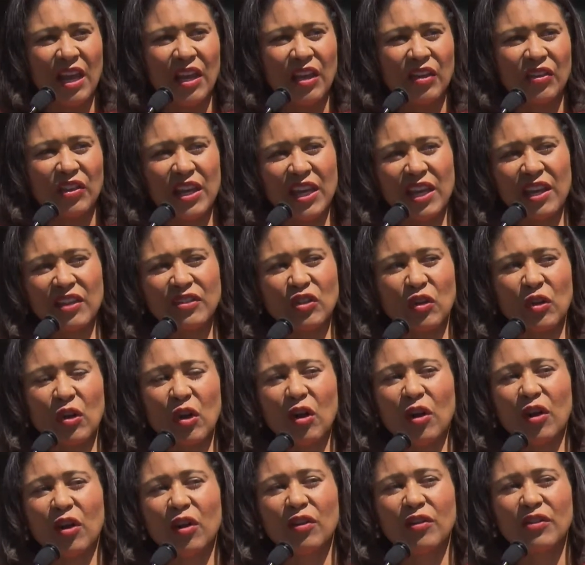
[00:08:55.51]
These
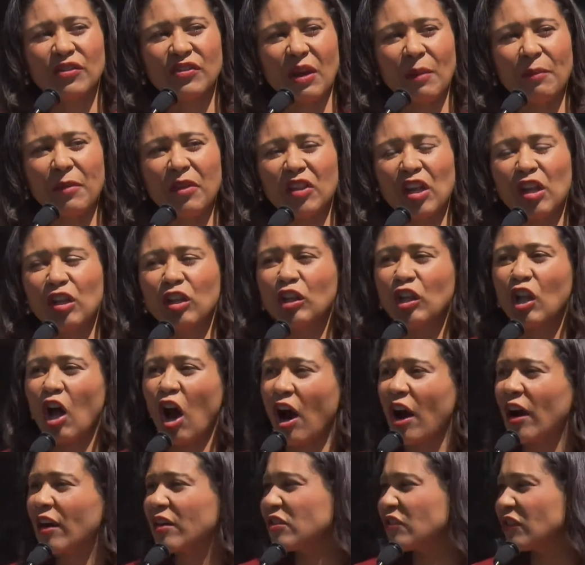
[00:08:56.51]
are some of the
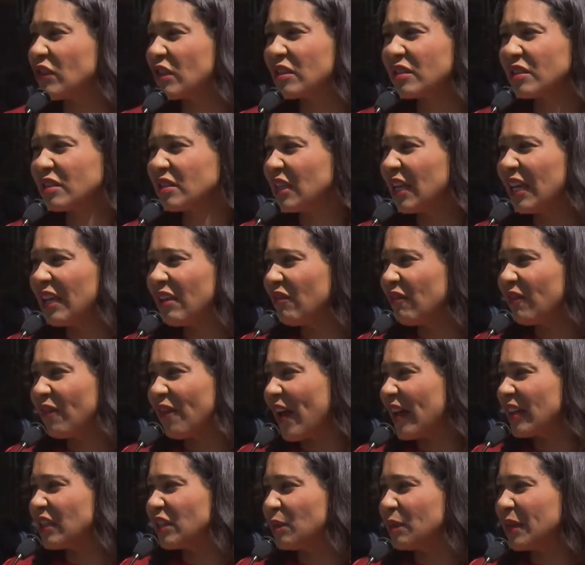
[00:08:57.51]
largest
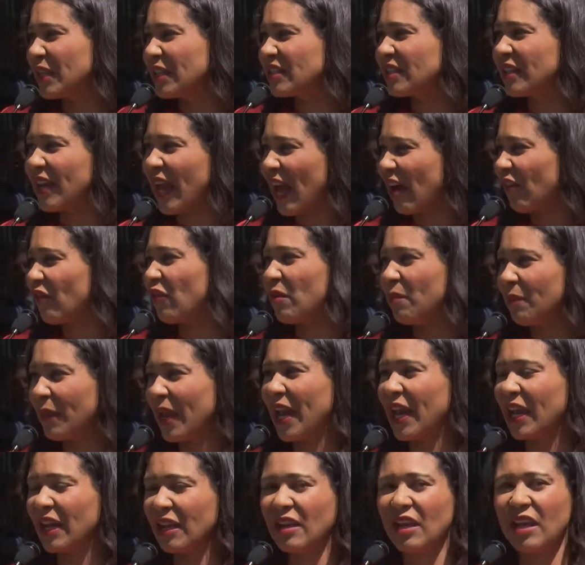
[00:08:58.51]
investments ever
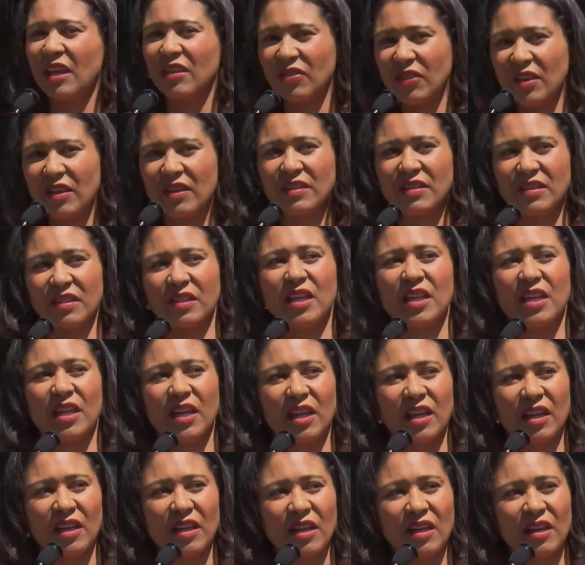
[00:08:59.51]
made in this
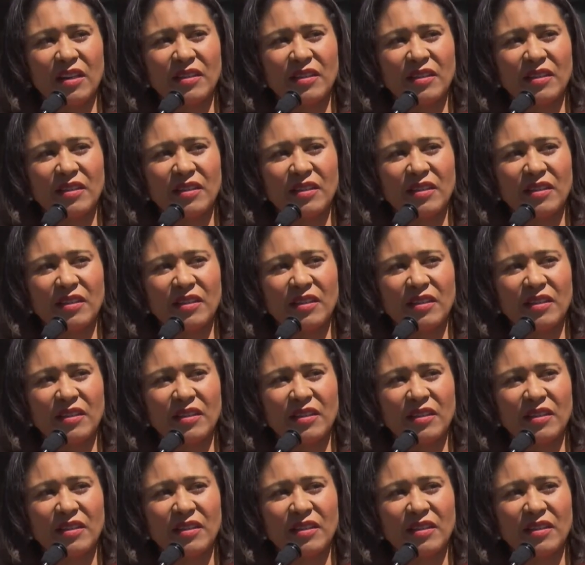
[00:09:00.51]
city